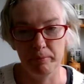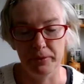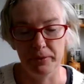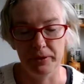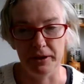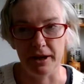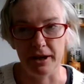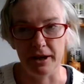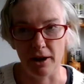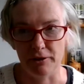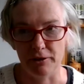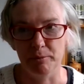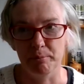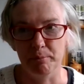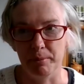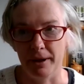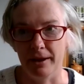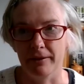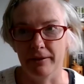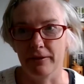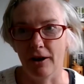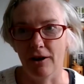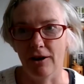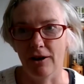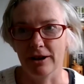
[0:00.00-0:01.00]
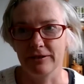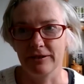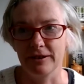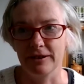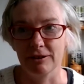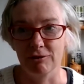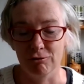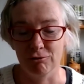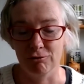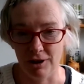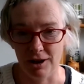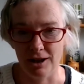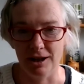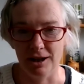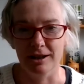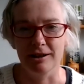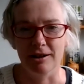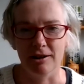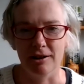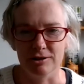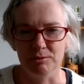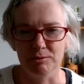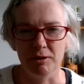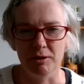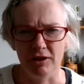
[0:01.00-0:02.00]
the other bit that I think really
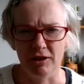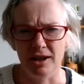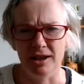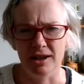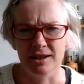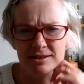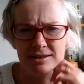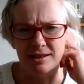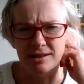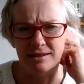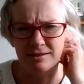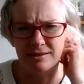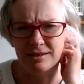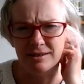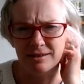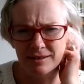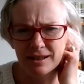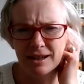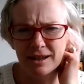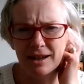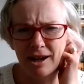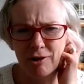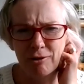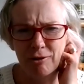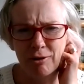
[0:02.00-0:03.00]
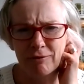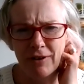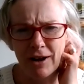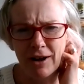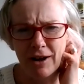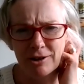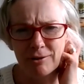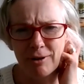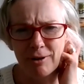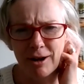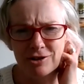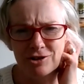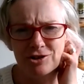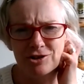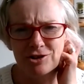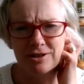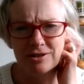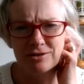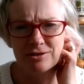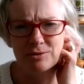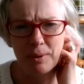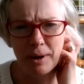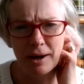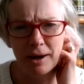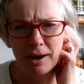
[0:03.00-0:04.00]
goes with it is the co-evaluation
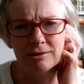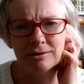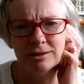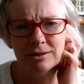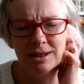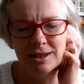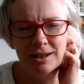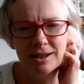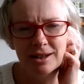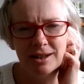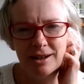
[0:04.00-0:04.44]
as well.